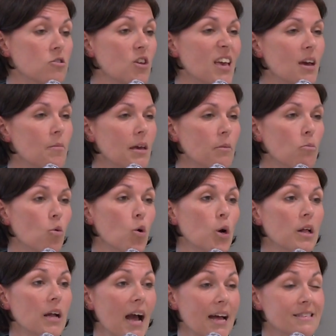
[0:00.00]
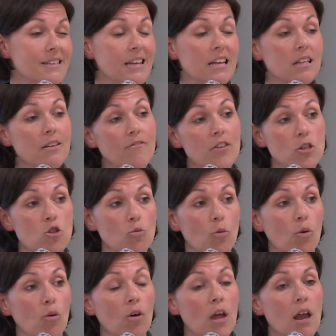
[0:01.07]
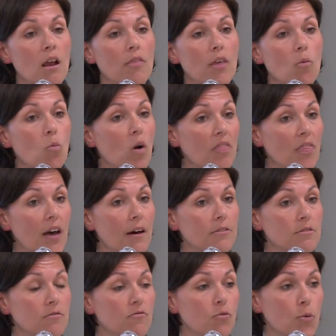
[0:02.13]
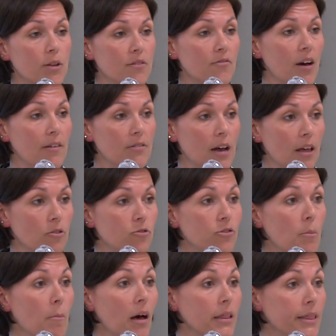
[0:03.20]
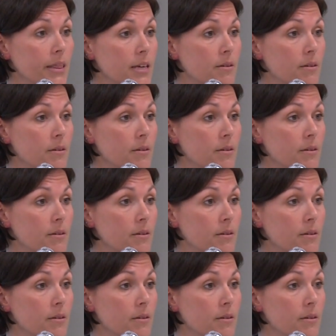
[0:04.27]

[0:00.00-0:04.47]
you can't make more as an individual than $1,045 a month.